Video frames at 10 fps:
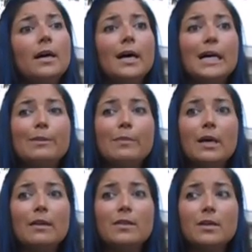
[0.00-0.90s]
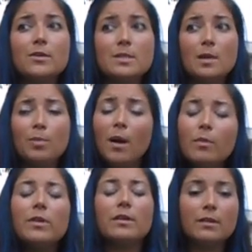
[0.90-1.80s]
Um, there's a
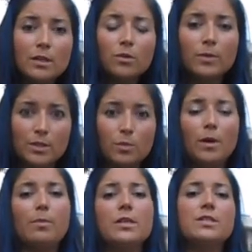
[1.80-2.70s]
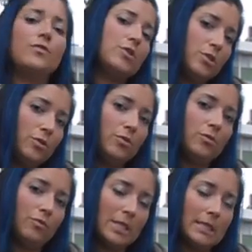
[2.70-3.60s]
problem with illegal rental properties for
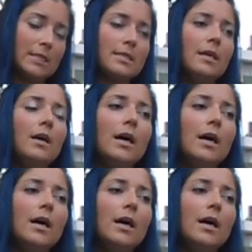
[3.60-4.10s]
two reasons.